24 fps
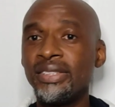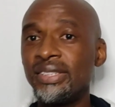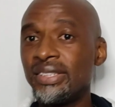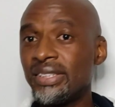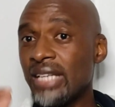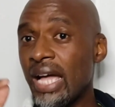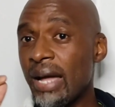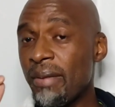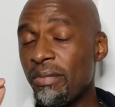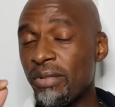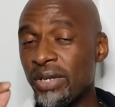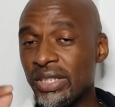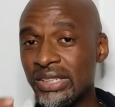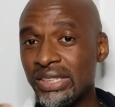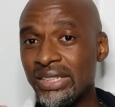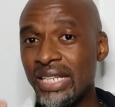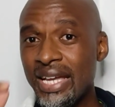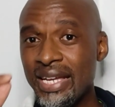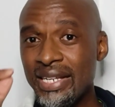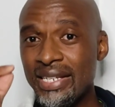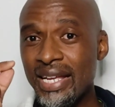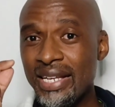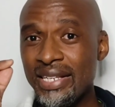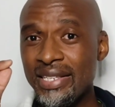Some were
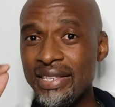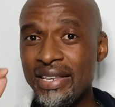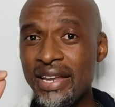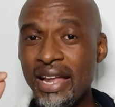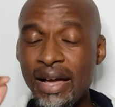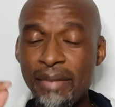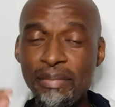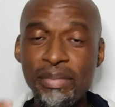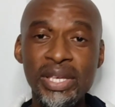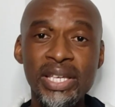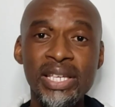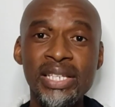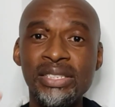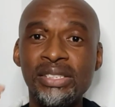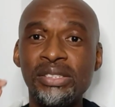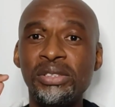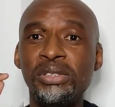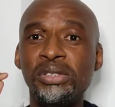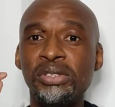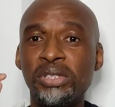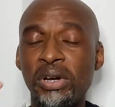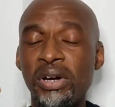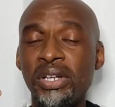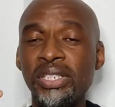saying that Nabi is
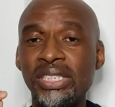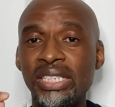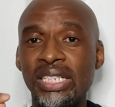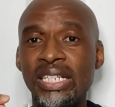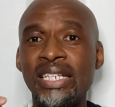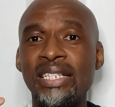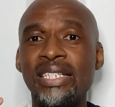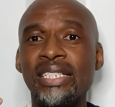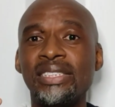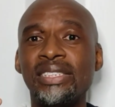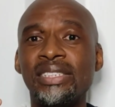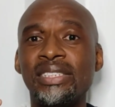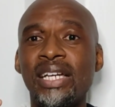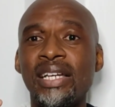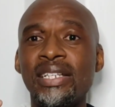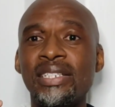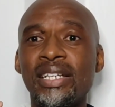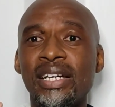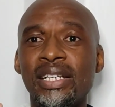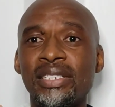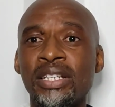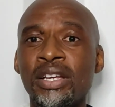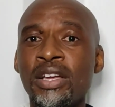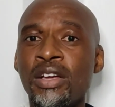not in the
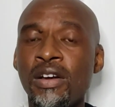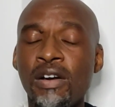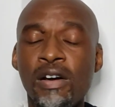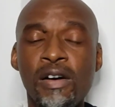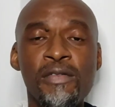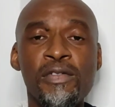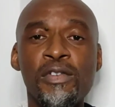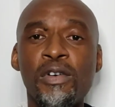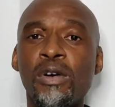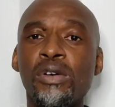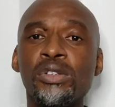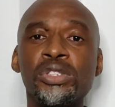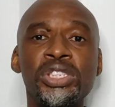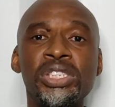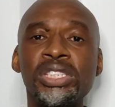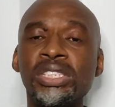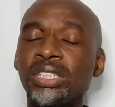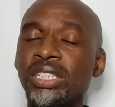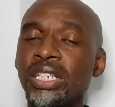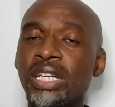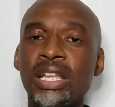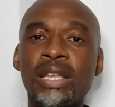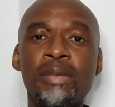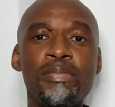standard of
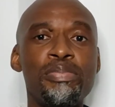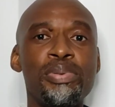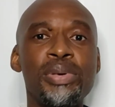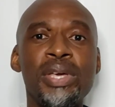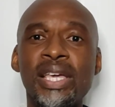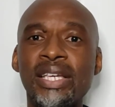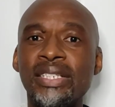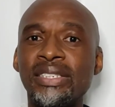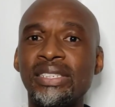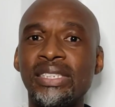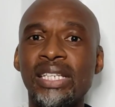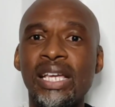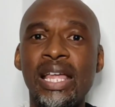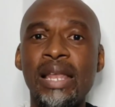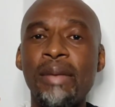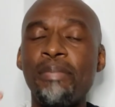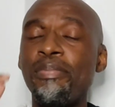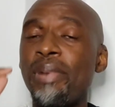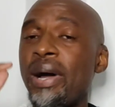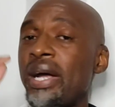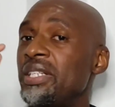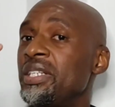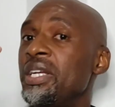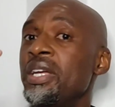coaching in PSL,
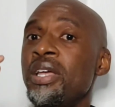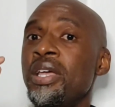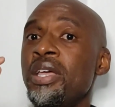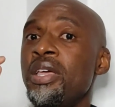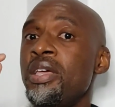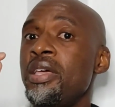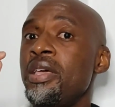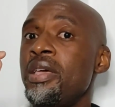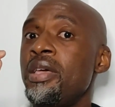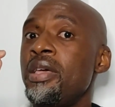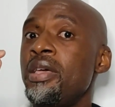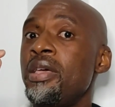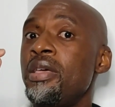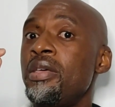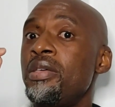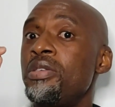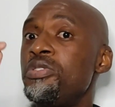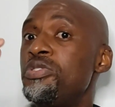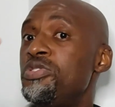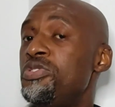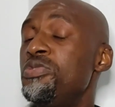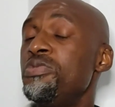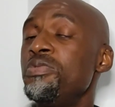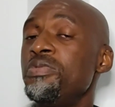but
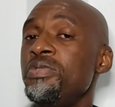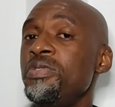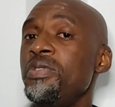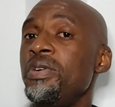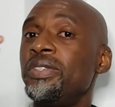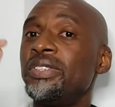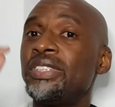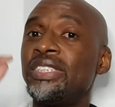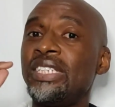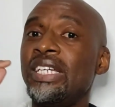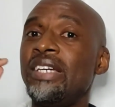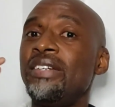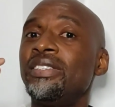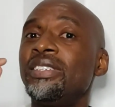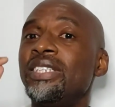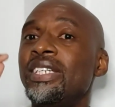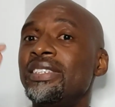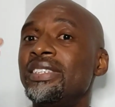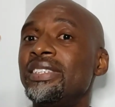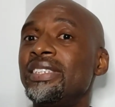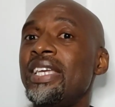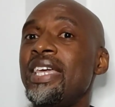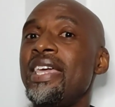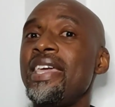you yourselves are
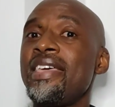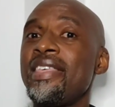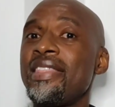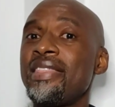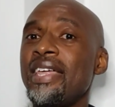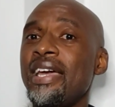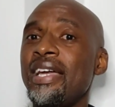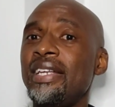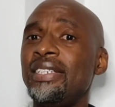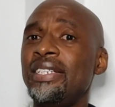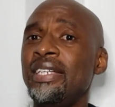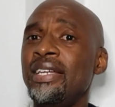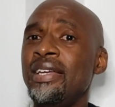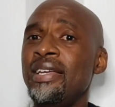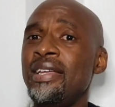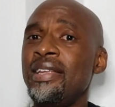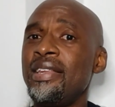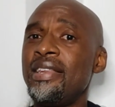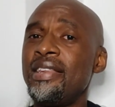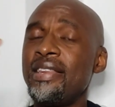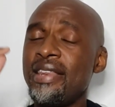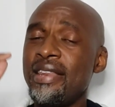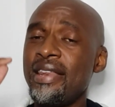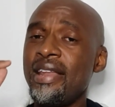saying
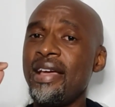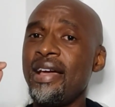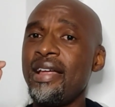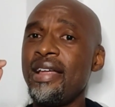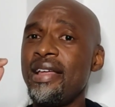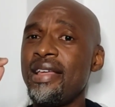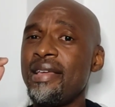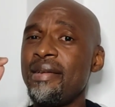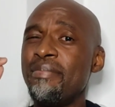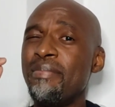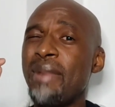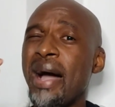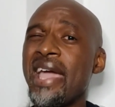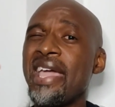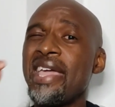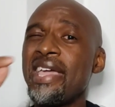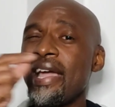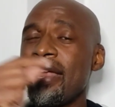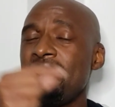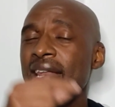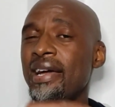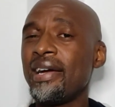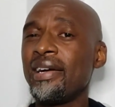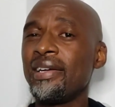that
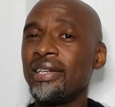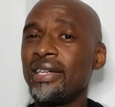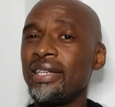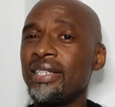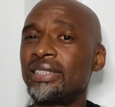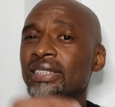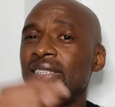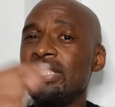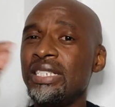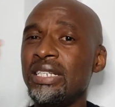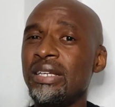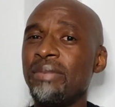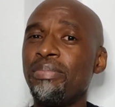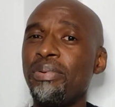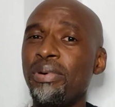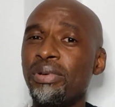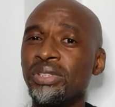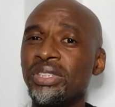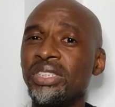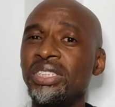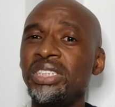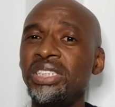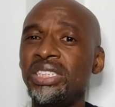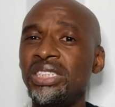Mayele is in the
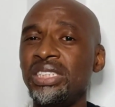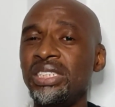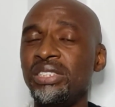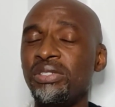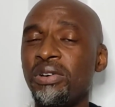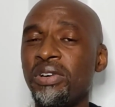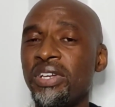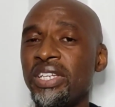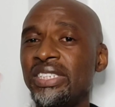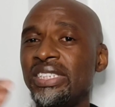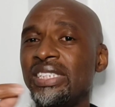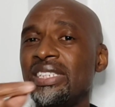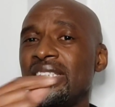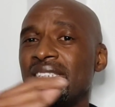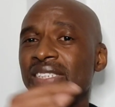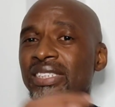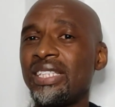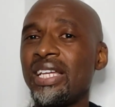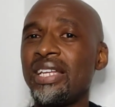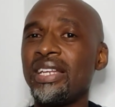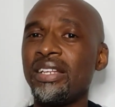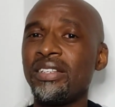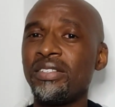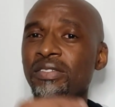position or is in the
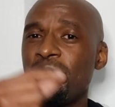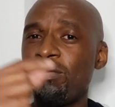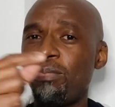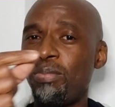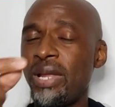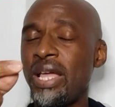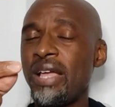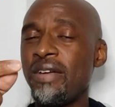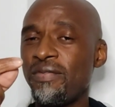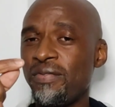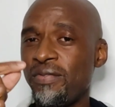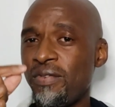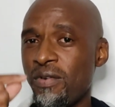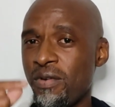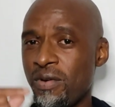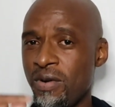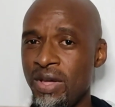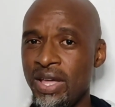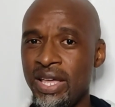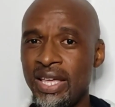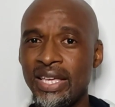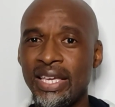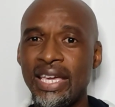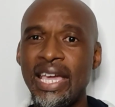standard of playing for
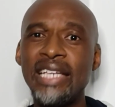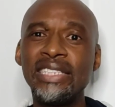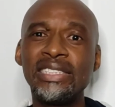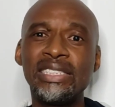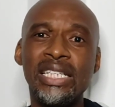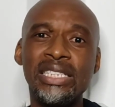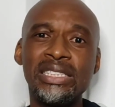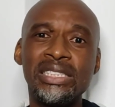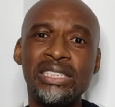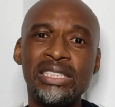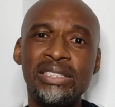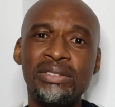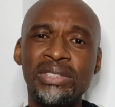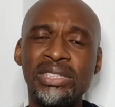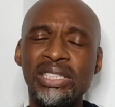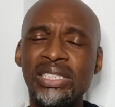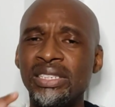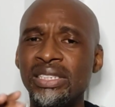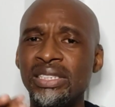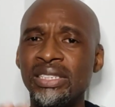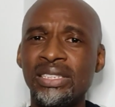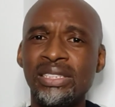Kaizer Chiefs.